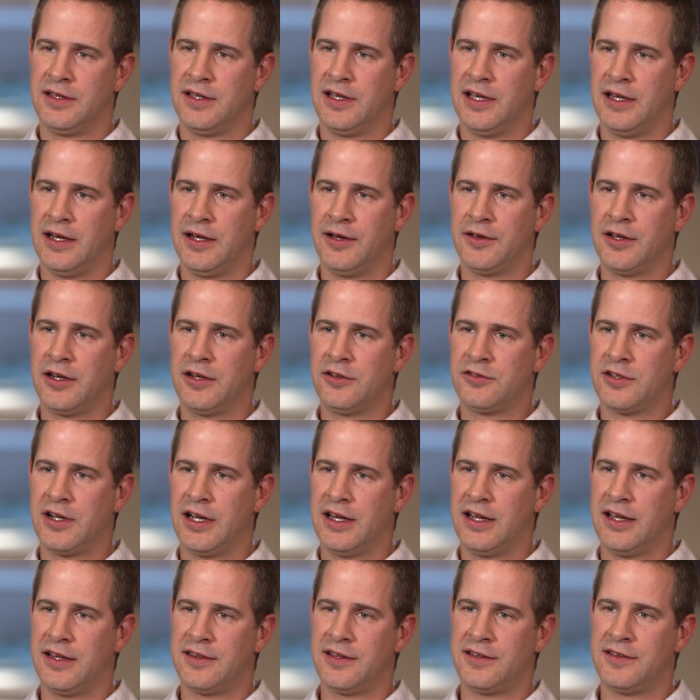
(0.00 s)
And I'm going to try
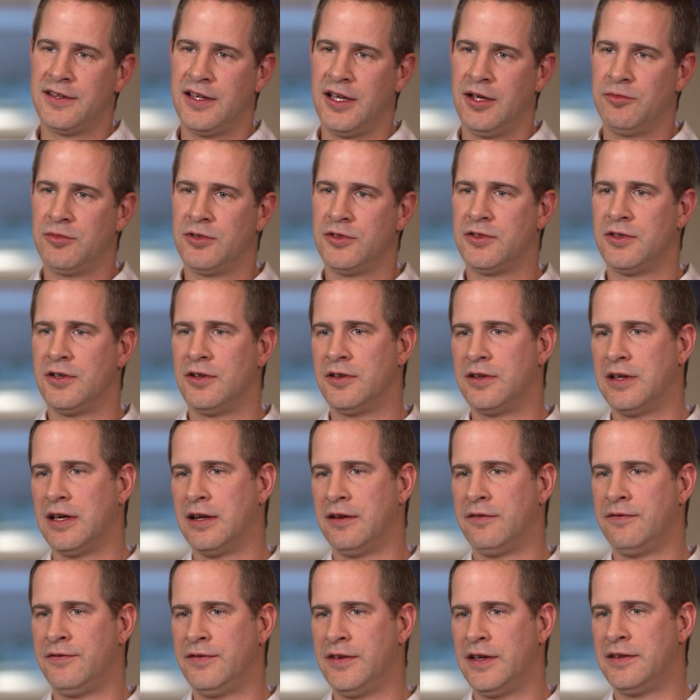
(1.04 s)
to get the same result
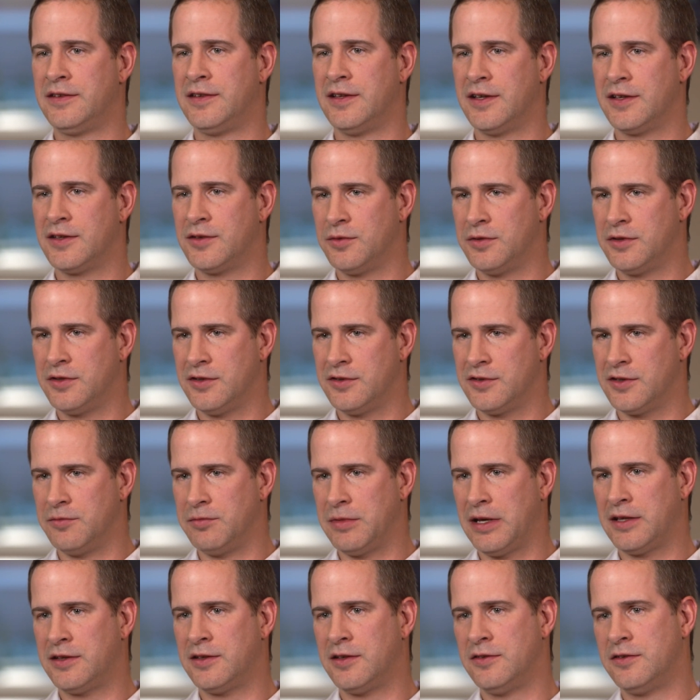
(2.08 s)
out of physics, which is a
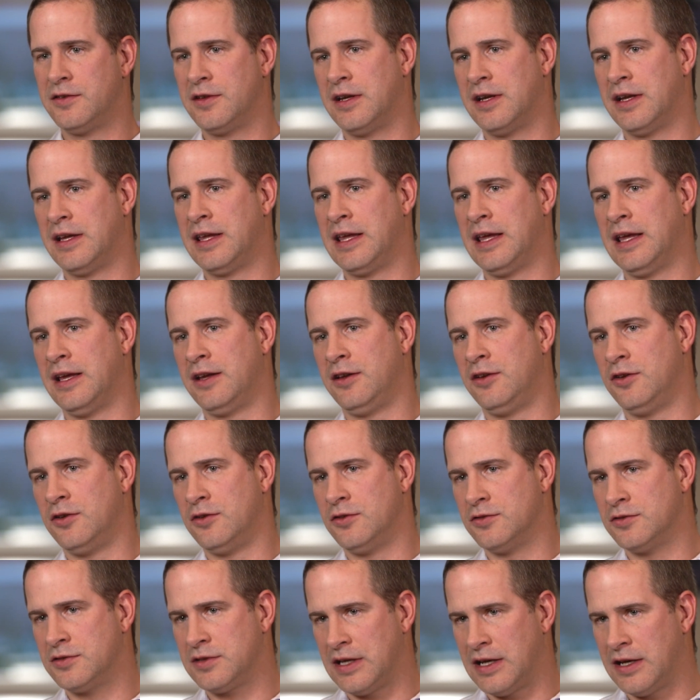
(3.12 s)
message that I can
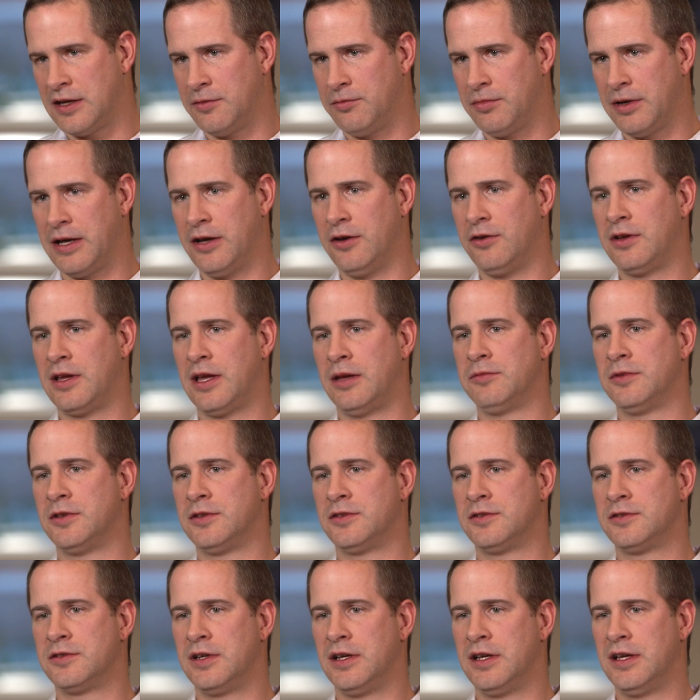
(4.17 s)
use out of
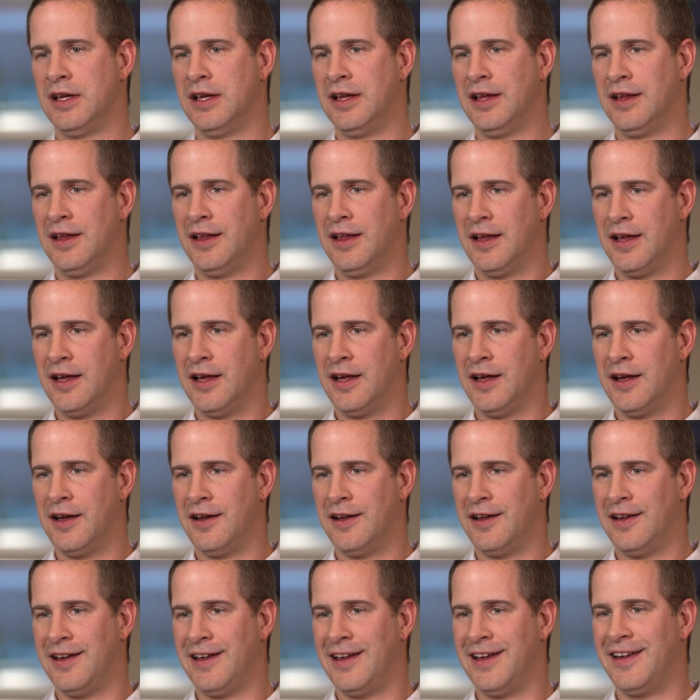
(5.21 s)
biochemistry.
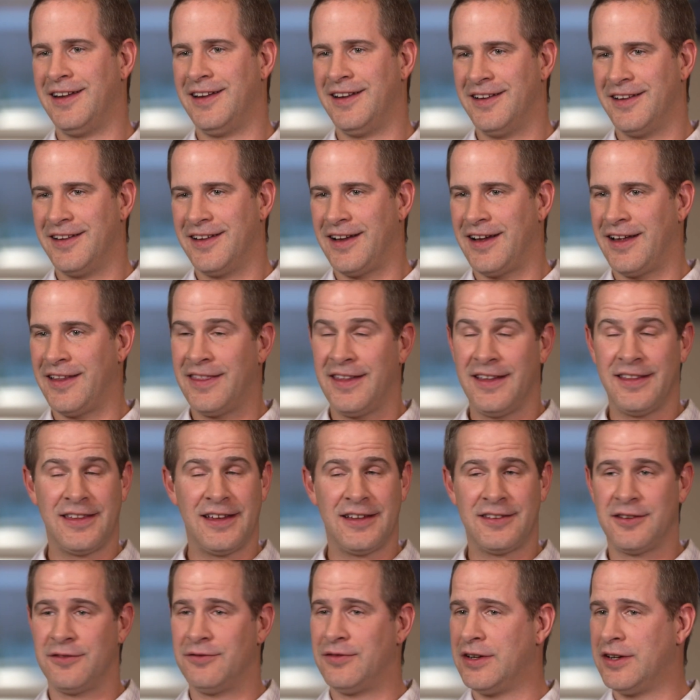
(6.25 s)
And I think
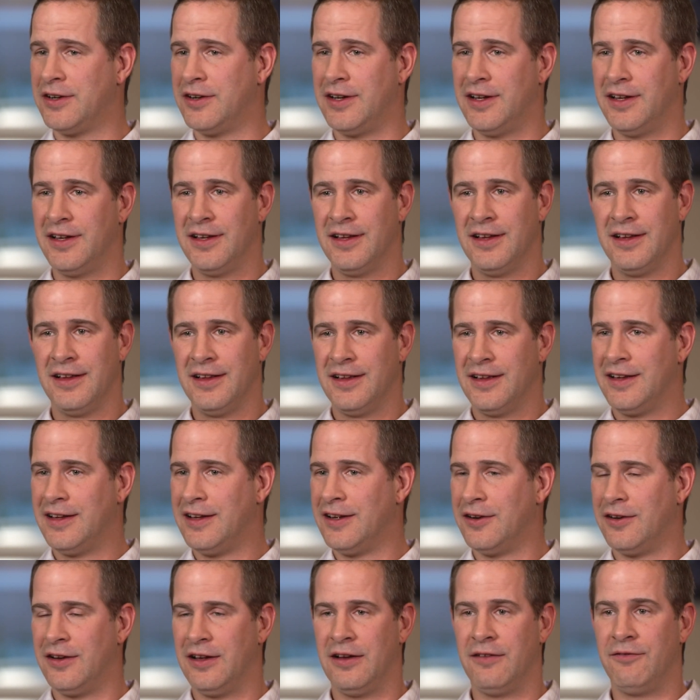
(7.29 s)
that's a very,
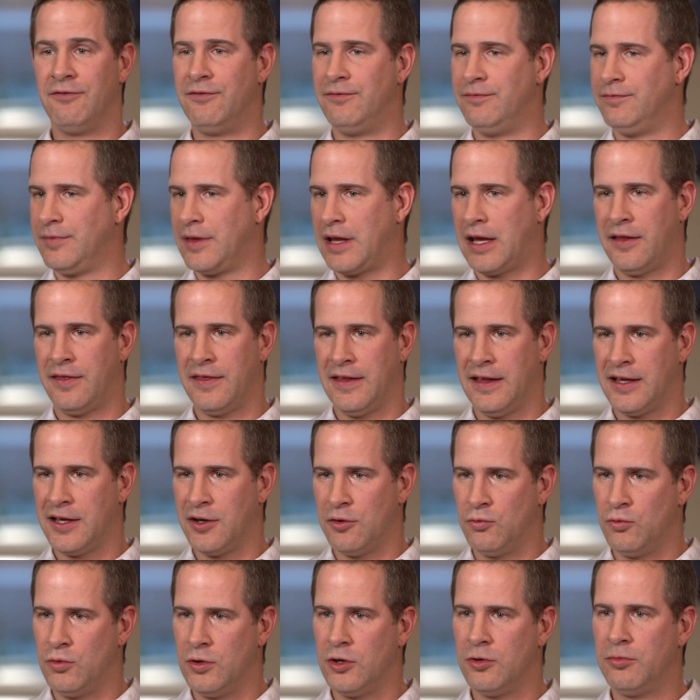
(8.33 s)
you know, I think
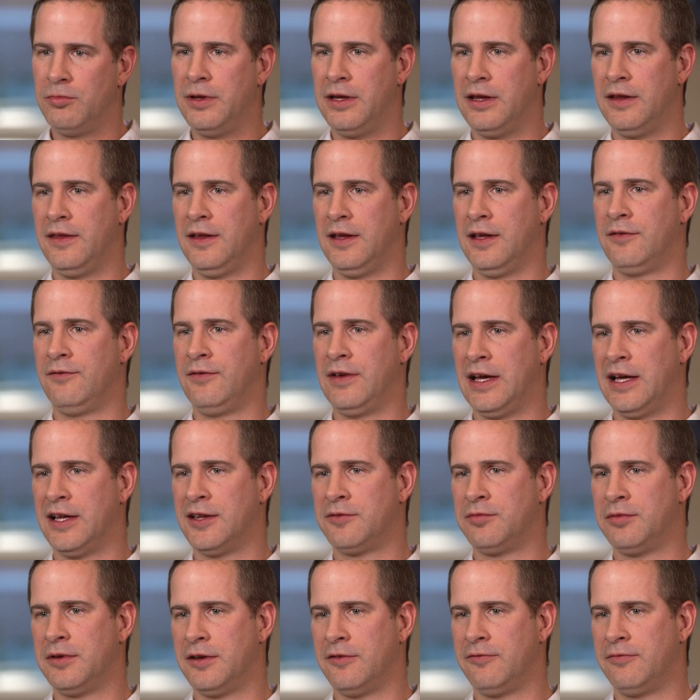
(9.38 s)
it will be the
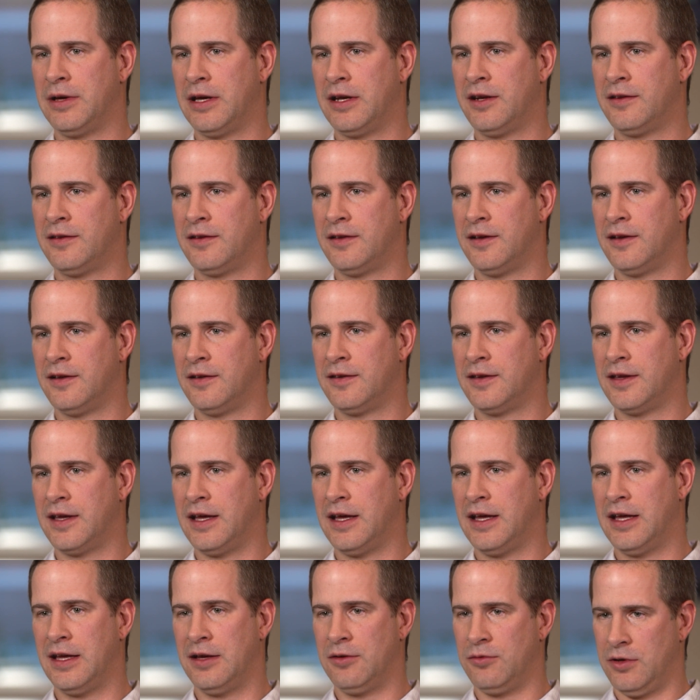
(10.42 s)
advancement of medicine to
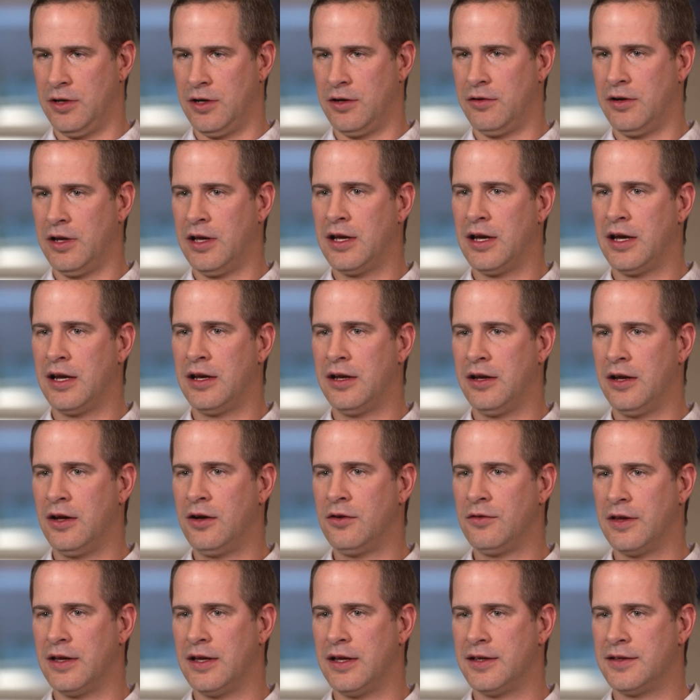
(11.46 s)
say, and we already kind of
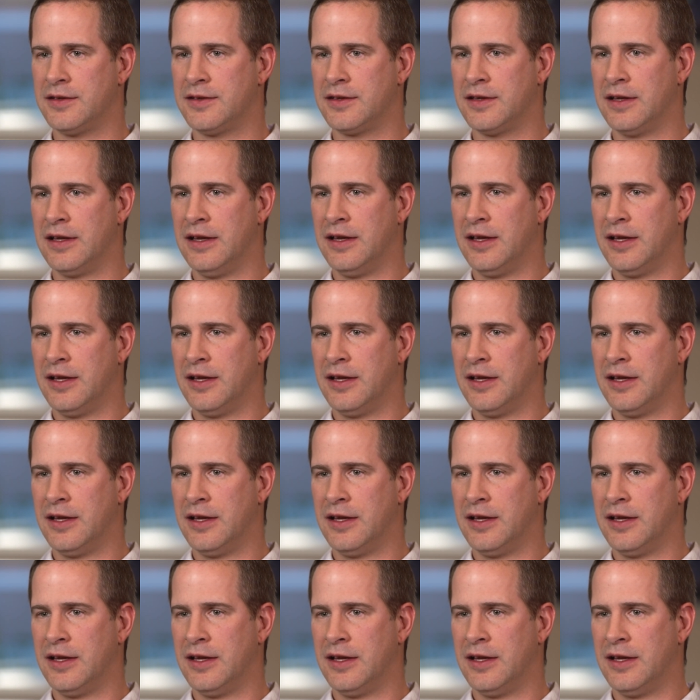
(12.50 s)
know this,